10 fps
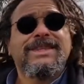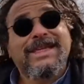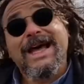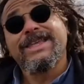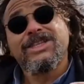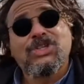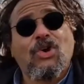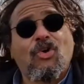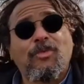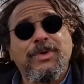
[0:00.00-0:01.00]
The guy at the
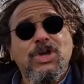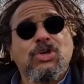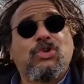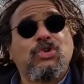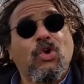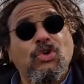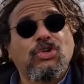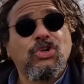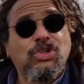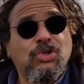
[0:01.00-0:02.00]
top could
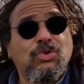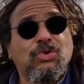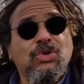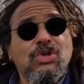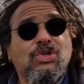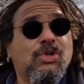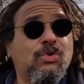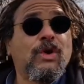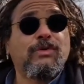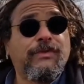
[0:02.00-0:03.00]
order you to
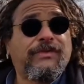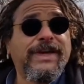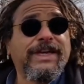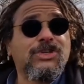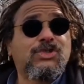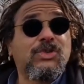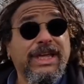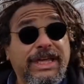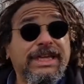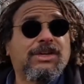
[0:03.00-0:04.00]
go out and fight so
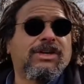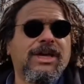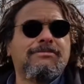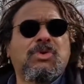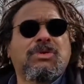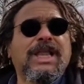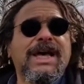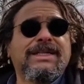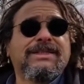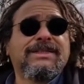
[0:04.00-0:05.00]
that he could get more
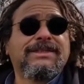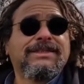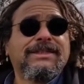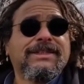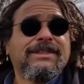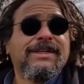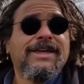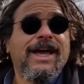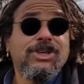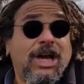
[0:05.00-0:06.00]

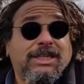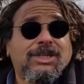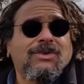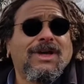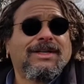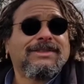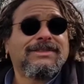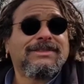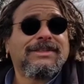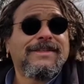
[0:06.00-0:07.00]
land. And you had to do it.
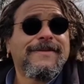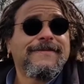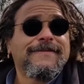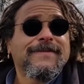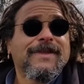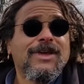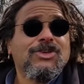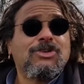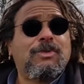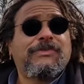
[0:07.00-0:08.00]

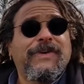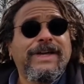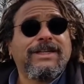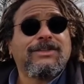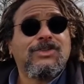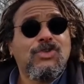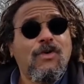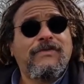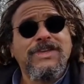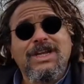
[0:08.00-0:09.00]
You were fighting
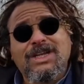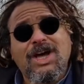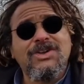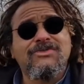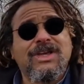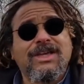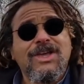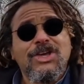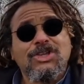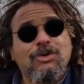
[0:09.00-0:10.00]
not for your country,
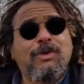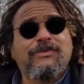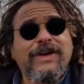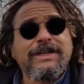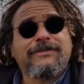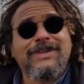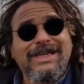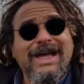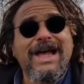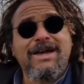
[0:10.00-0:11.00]
you were fighting for the
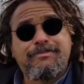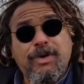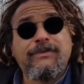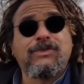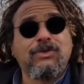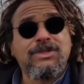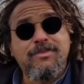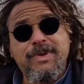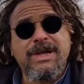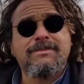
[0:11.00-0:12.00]
guy above you in the
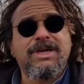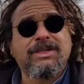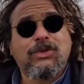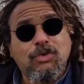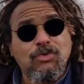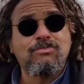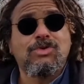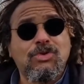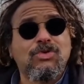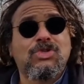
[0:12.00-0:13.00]
pyramid to whom
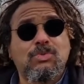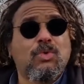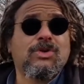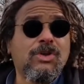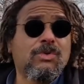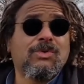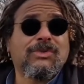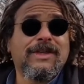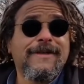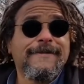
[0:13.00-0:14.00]
you'd sworn an oath.